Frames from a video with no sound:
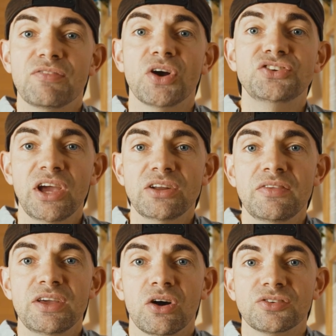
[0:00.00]
If I don't
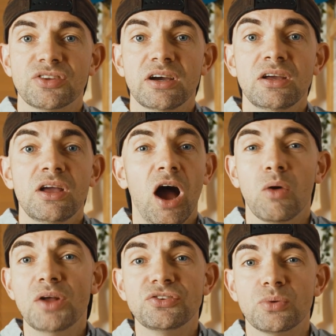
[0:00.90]
know the answer,
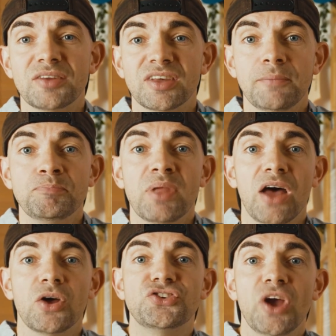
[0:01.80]
I won't sweat it,
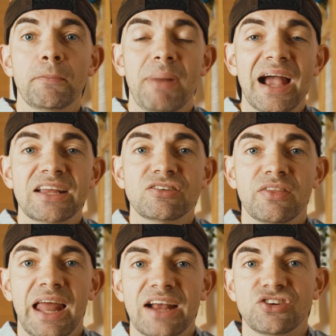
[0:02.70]
and I'll jump back into
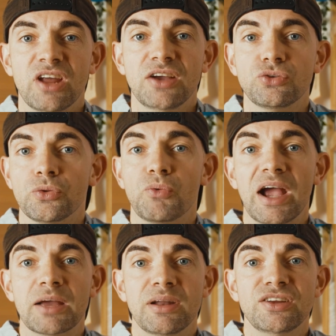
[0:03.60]
the lecture notes or the
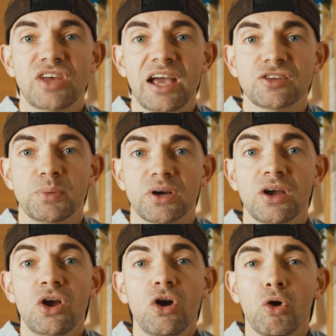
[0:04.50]
recommended
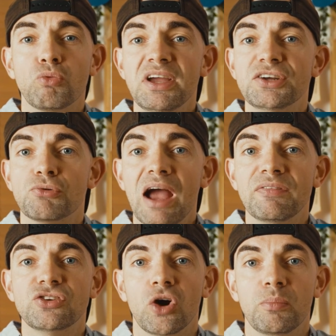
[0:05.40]
textbook, or read
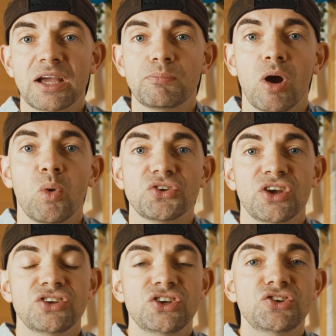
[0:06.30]
around the topic by
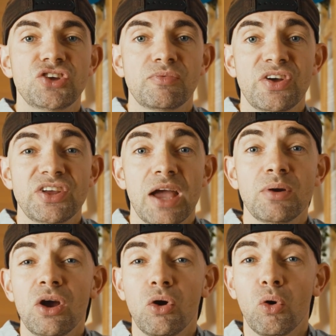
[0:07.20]
watching a YouTube
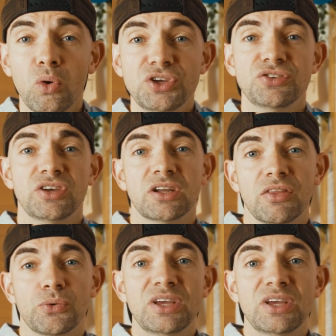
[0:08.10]
video or using another